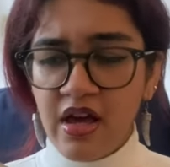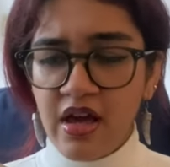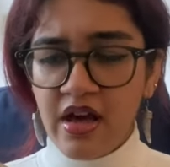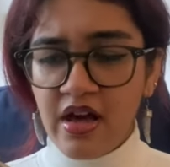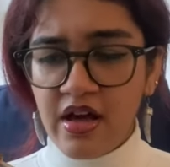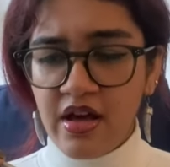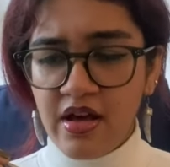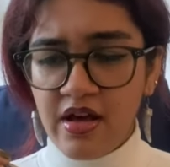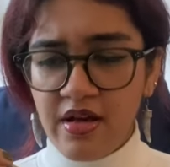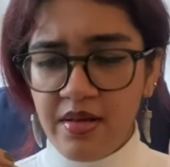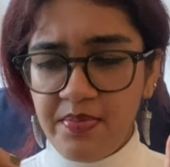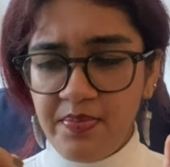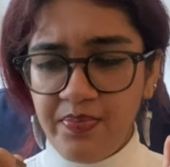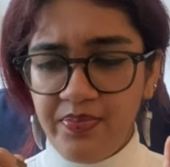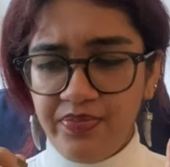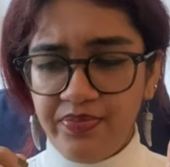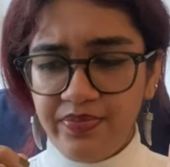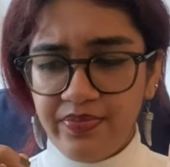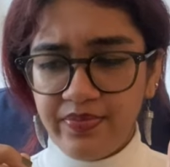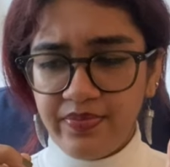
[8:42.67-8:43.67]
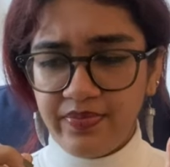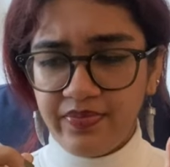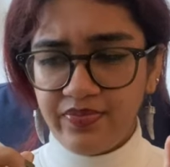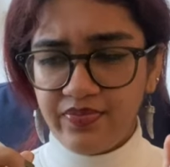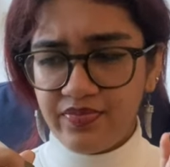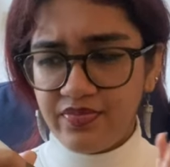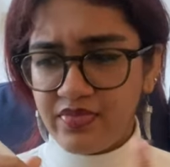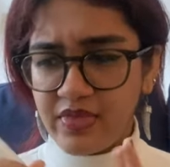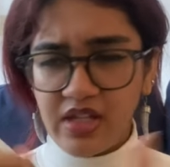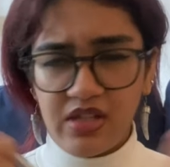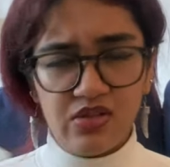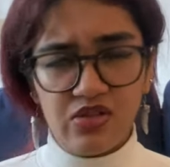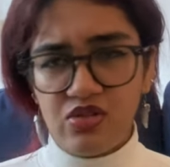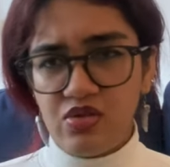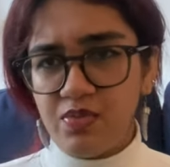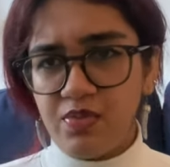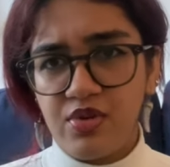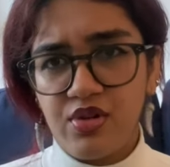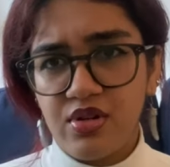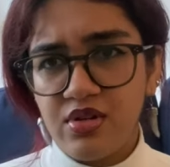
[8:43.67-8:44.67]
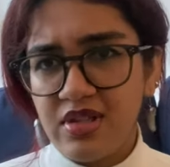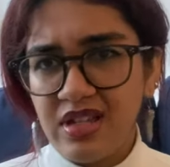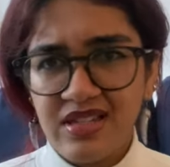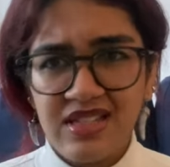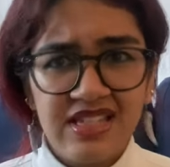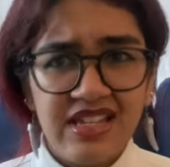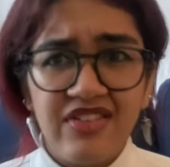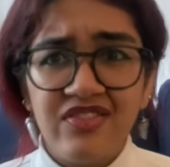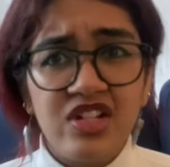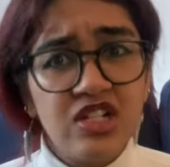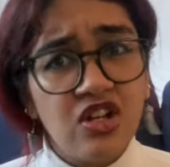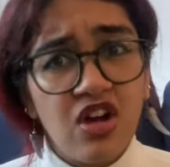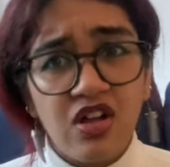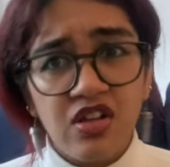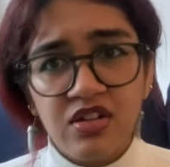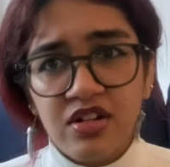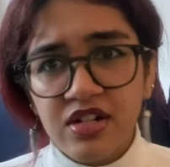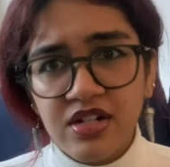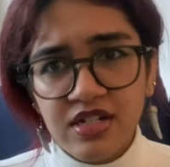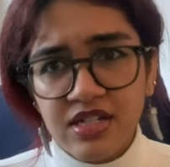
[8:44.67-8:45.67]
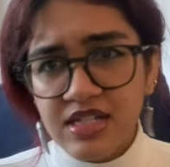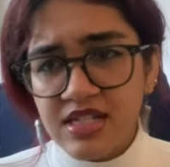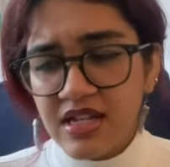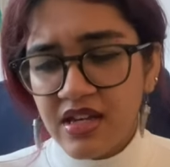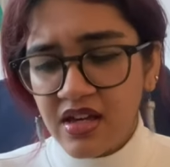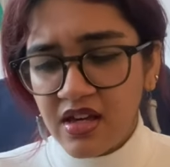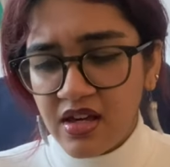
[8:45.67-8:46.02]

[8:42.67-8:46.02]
like super like $7,